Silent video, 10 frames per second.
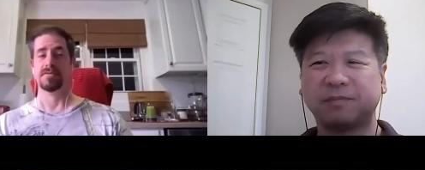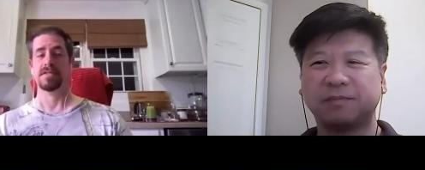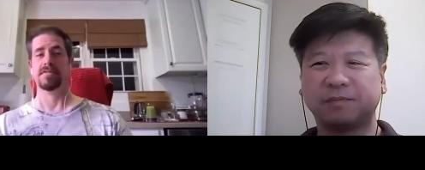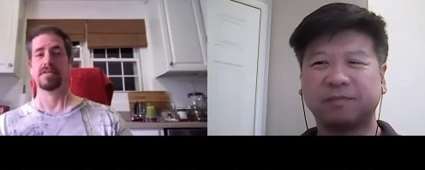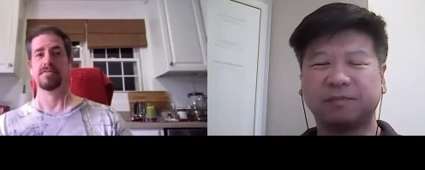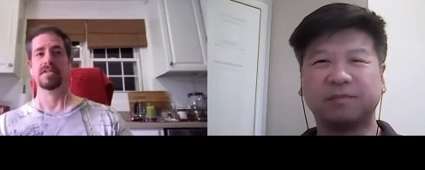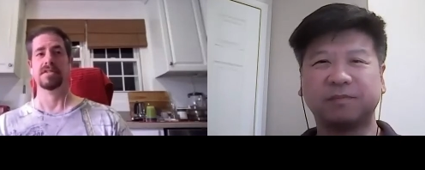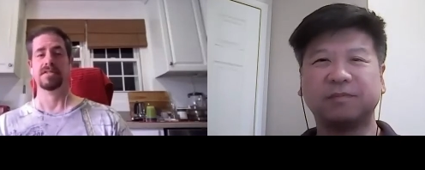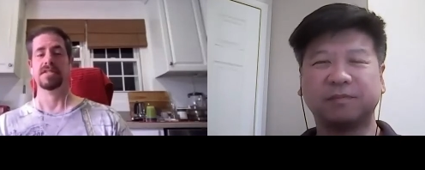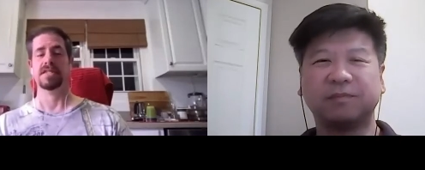Speaker 1: Death Race, really,
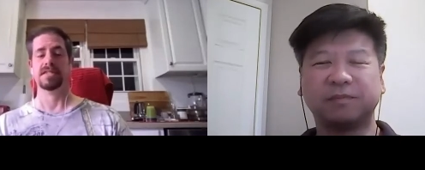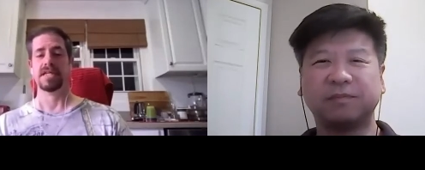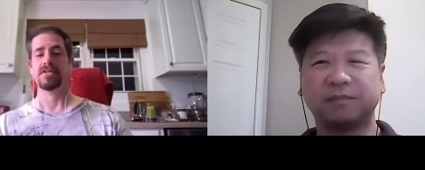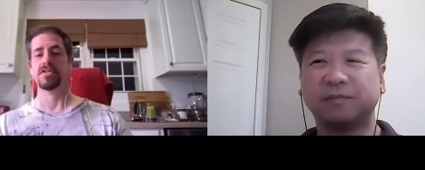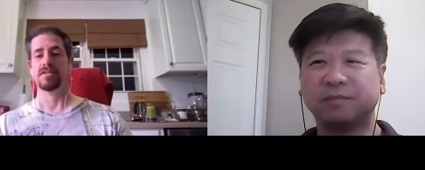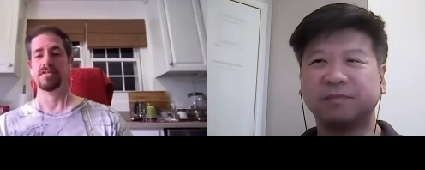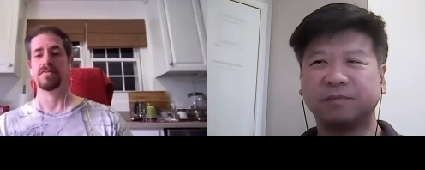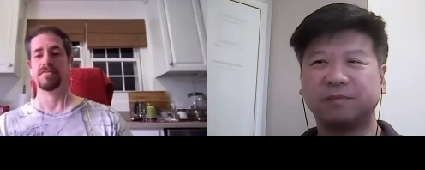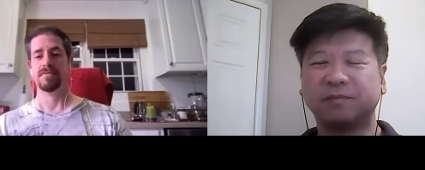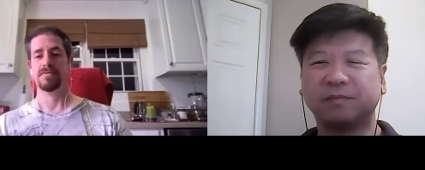just an extension of
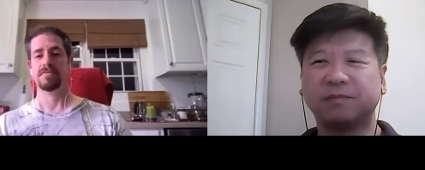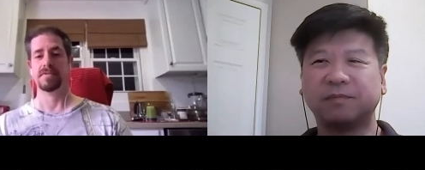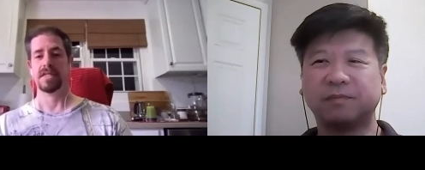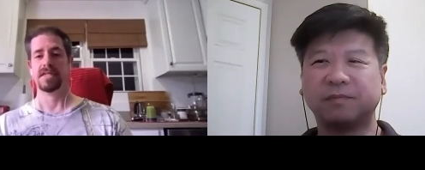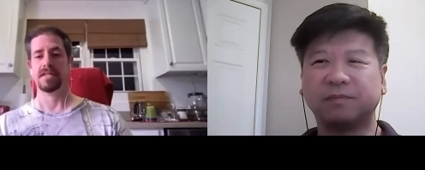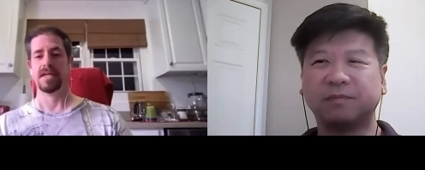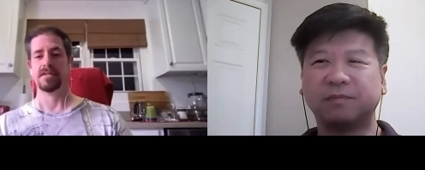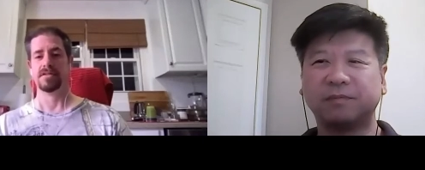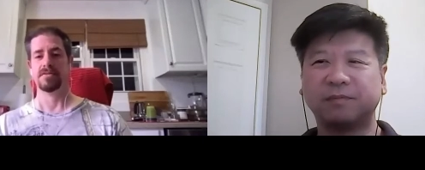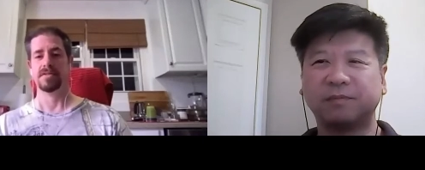taking that
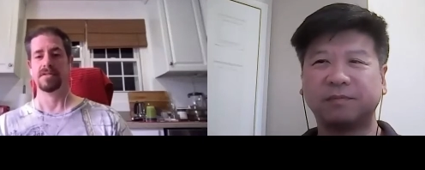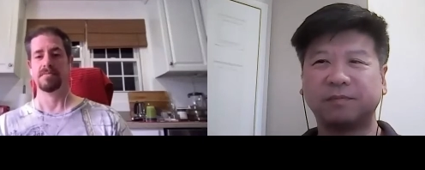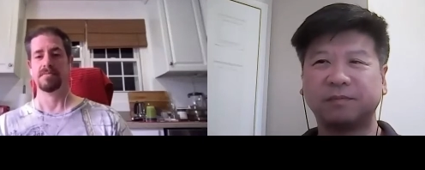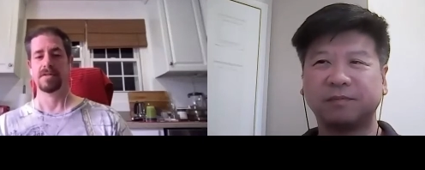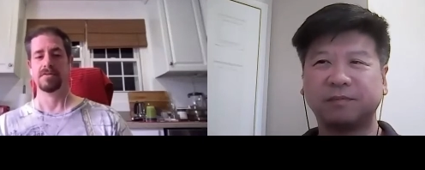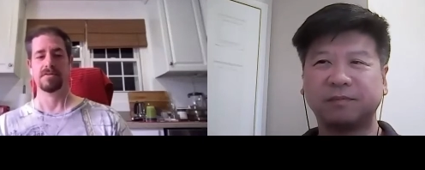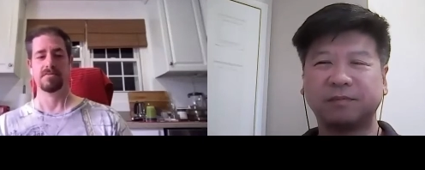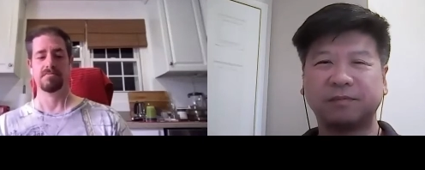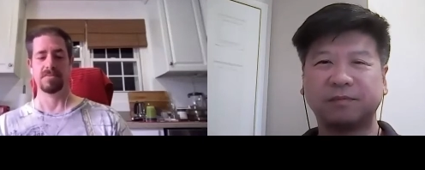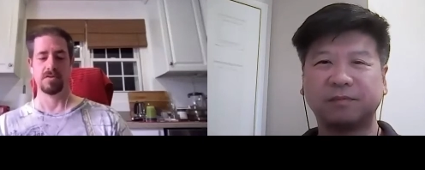to its most
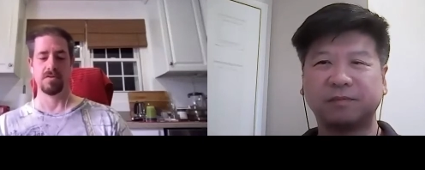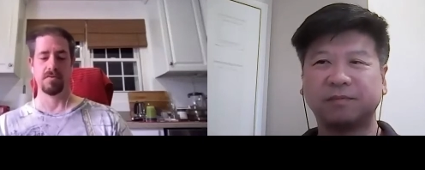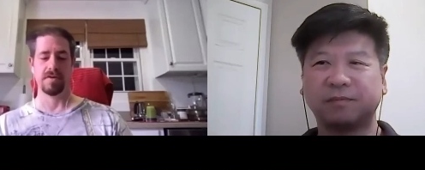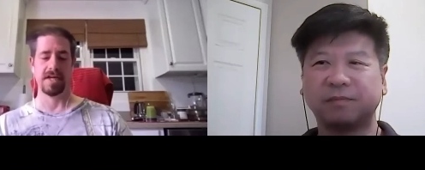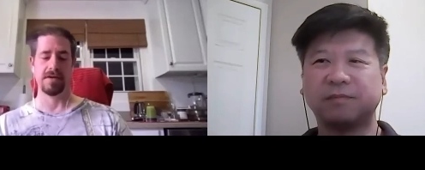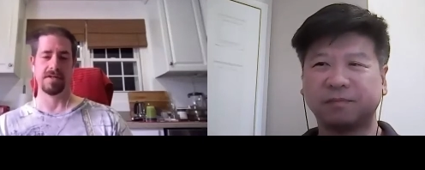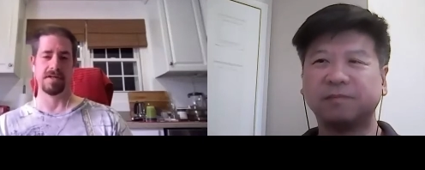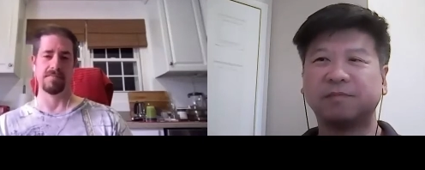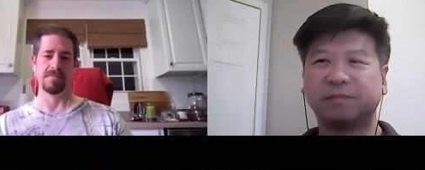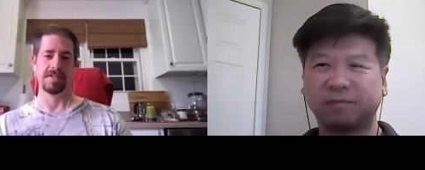gory
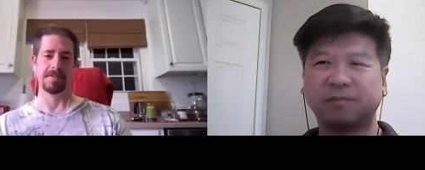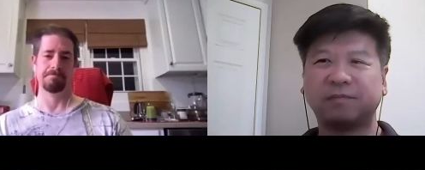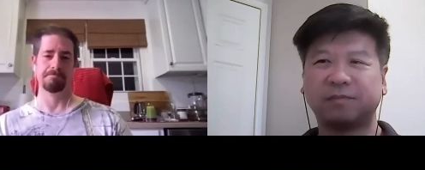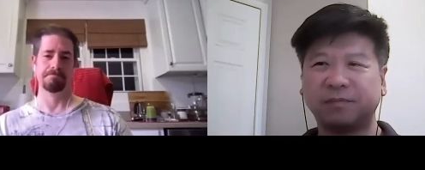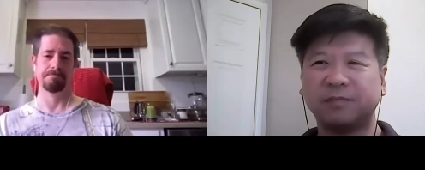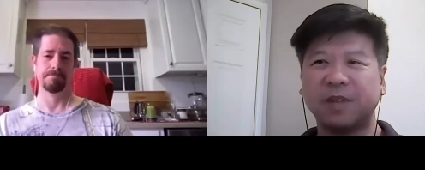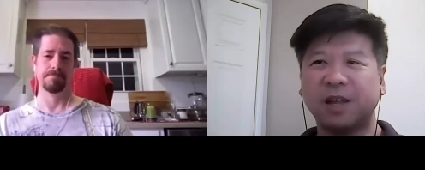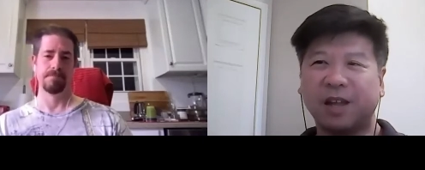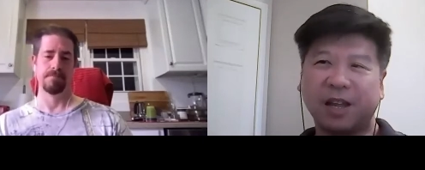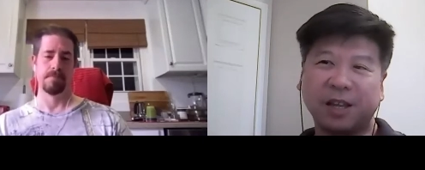outcome, really.
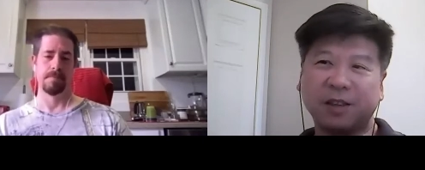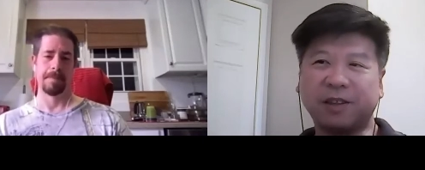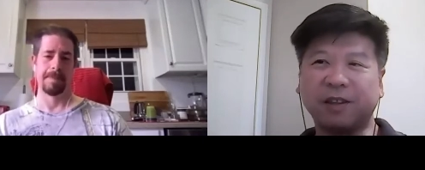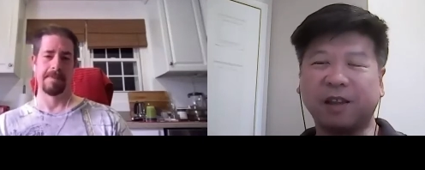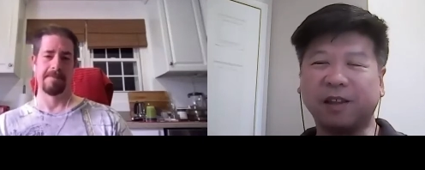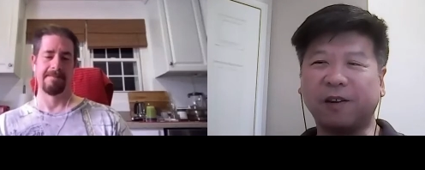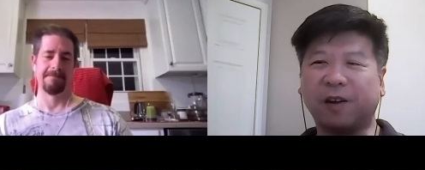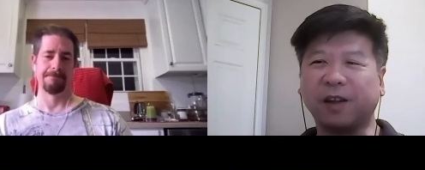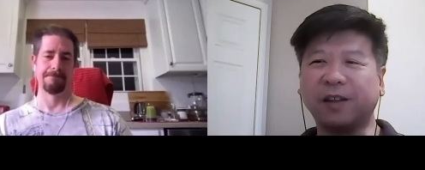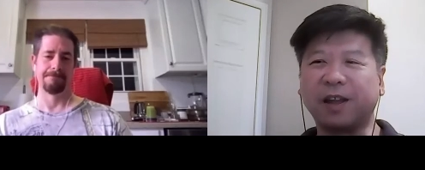
Speaker 2: And you
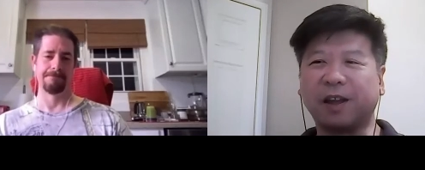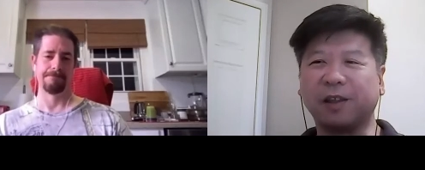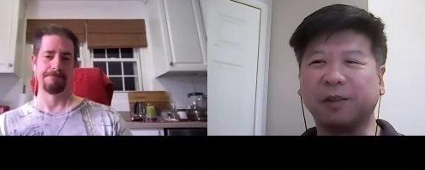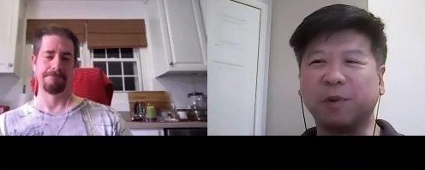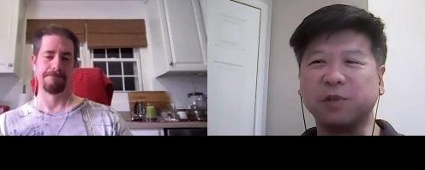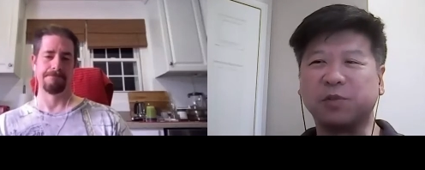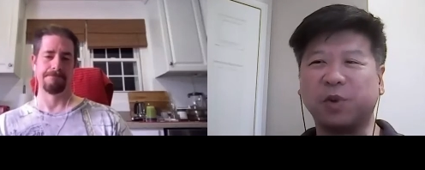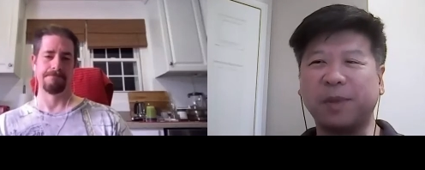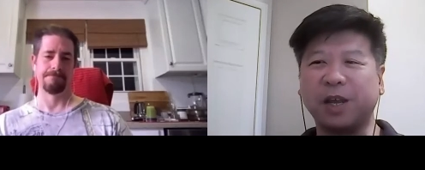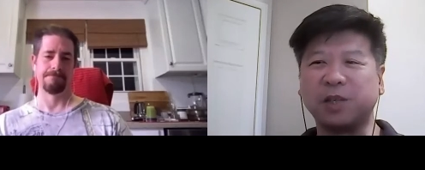know, unlike most
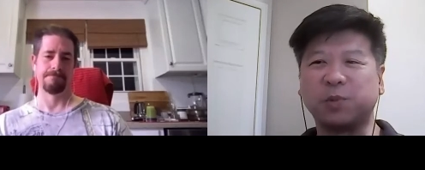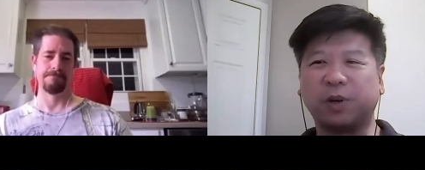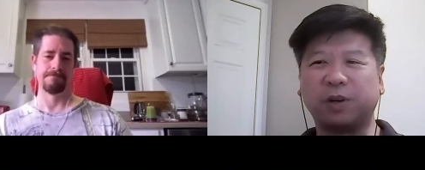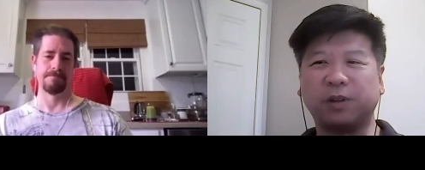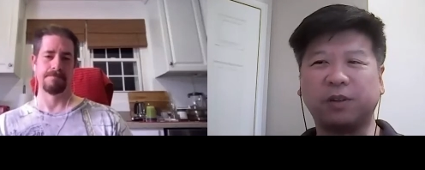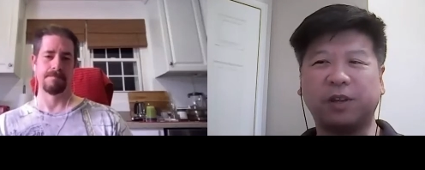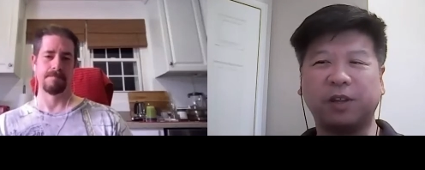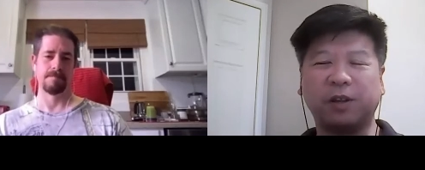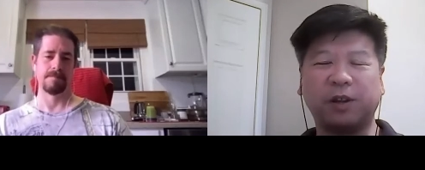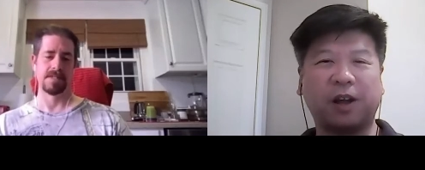remakes where
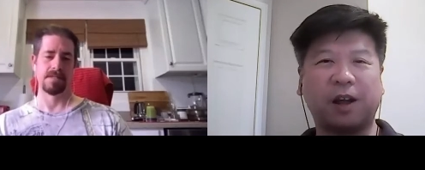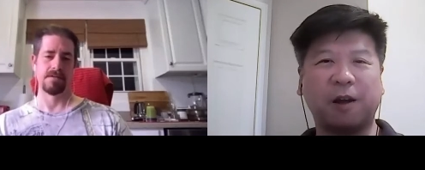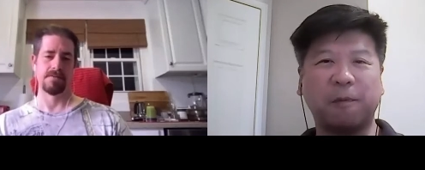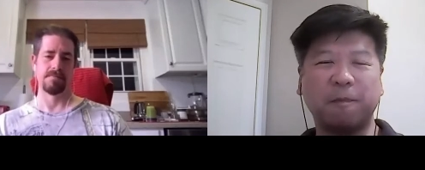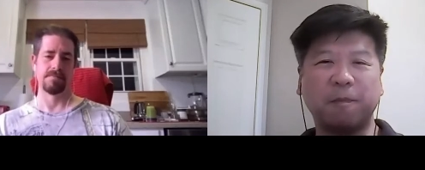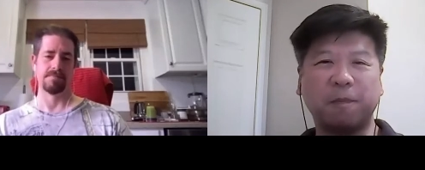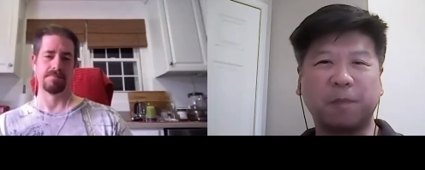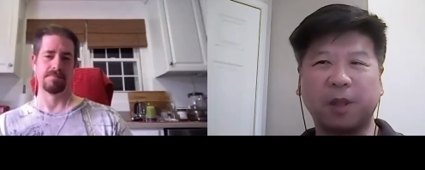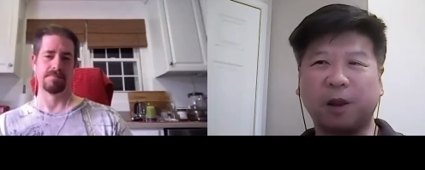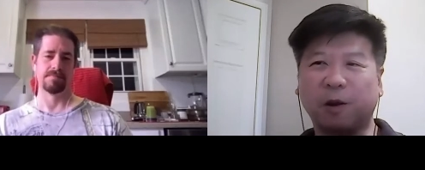the um,
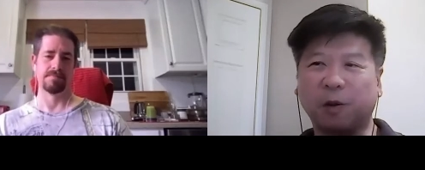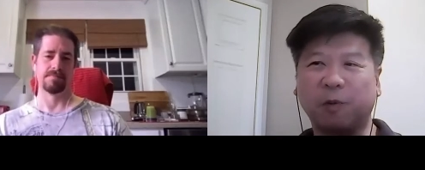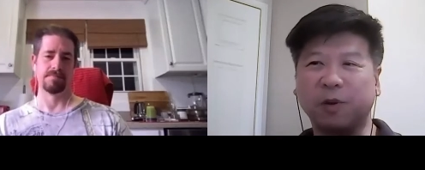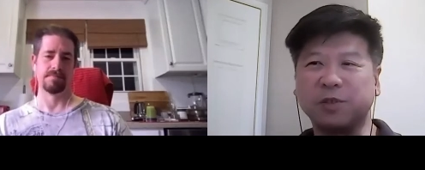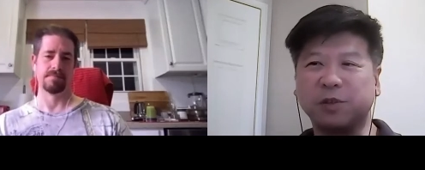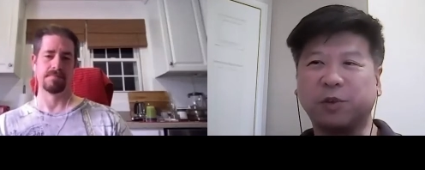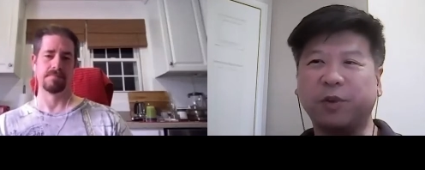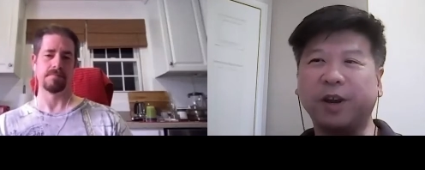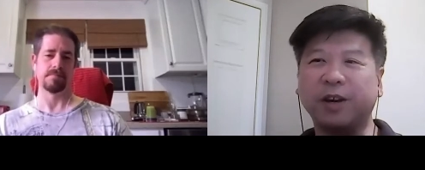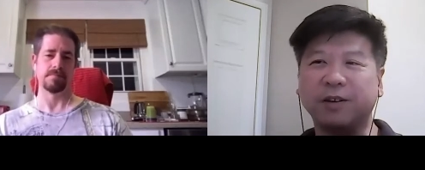you know original
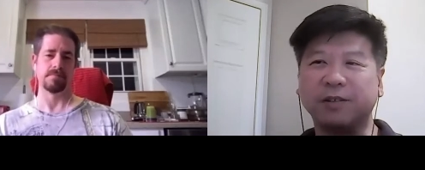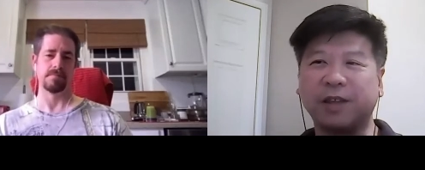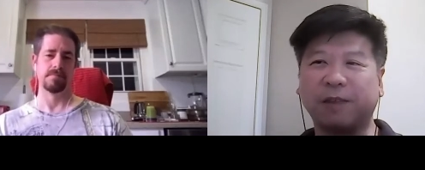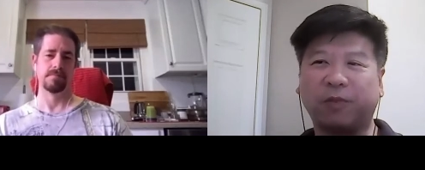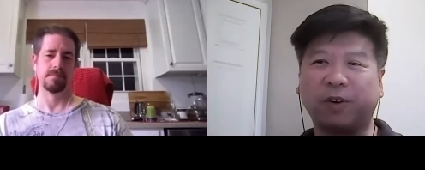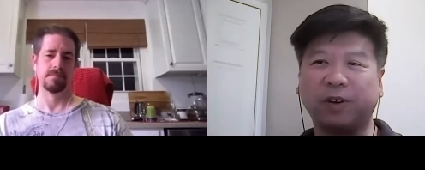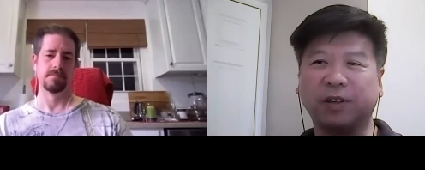creators have very